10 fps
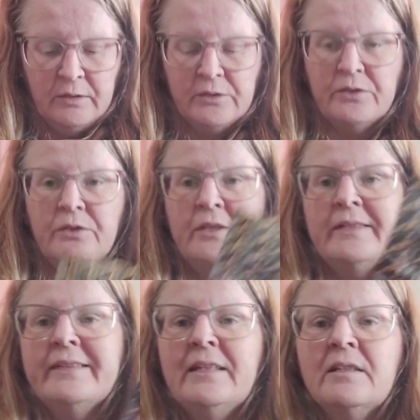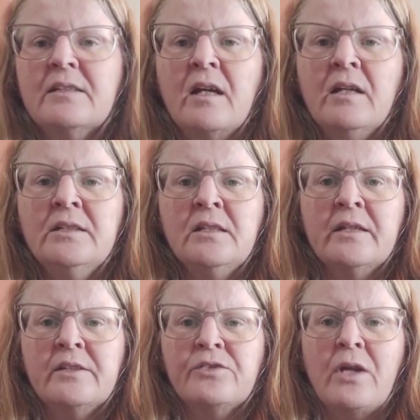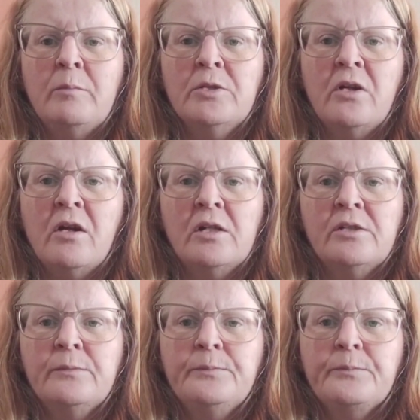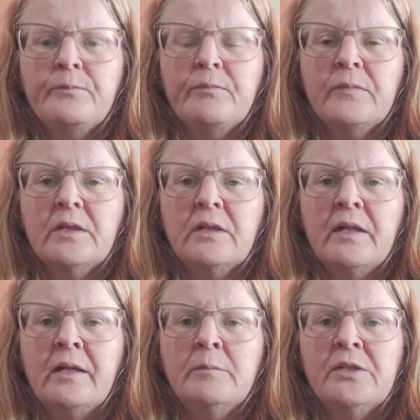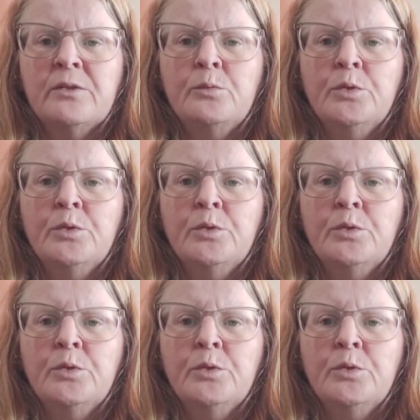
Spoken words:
so you can see it. It's kind of like a Scrabble card. It's a